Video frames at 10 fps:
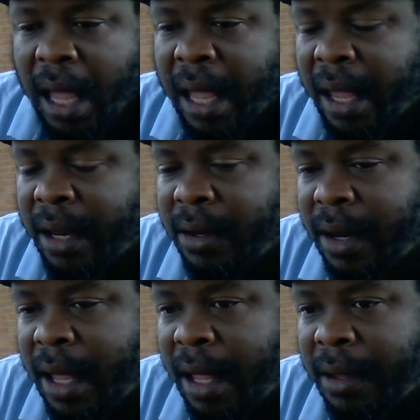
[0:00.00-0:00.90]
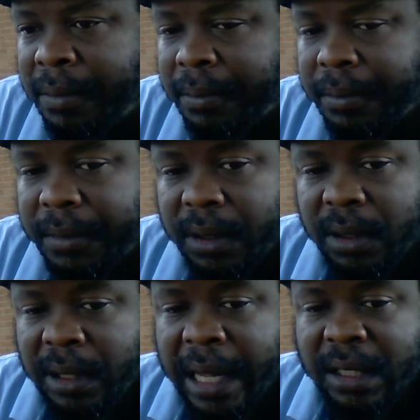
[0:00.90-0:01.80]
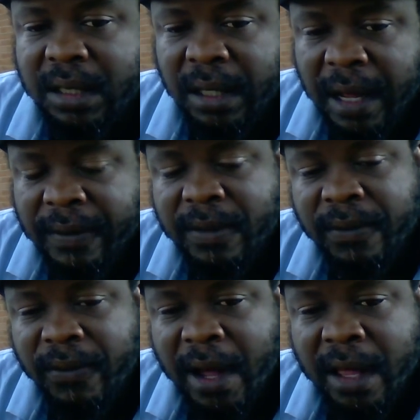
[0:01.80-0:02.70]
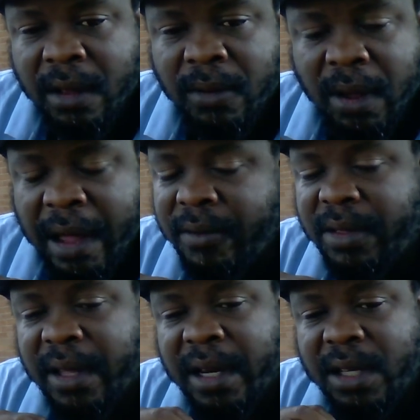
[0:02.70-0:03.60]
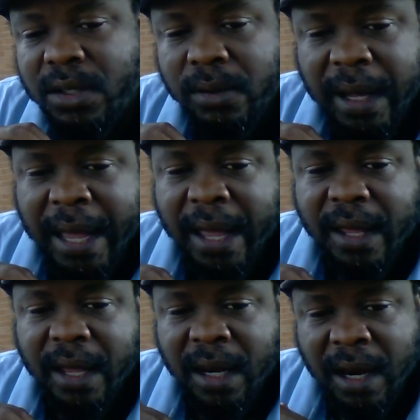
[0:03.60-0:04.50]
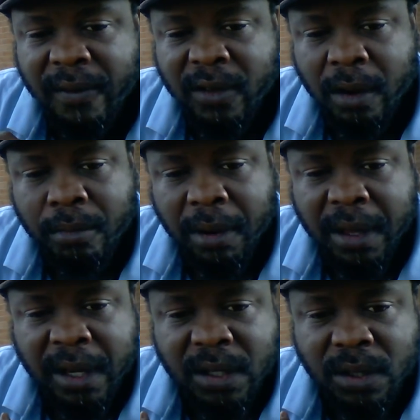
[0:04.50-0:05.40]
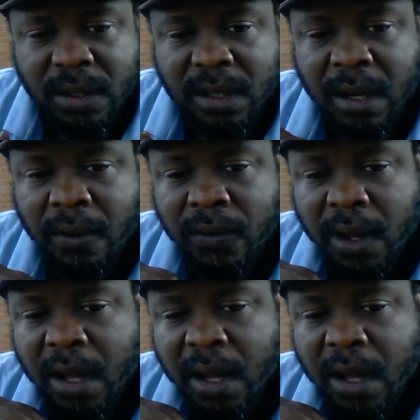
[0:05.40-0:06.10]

And that's loving Father with everything that you got and loving your brother as yourself.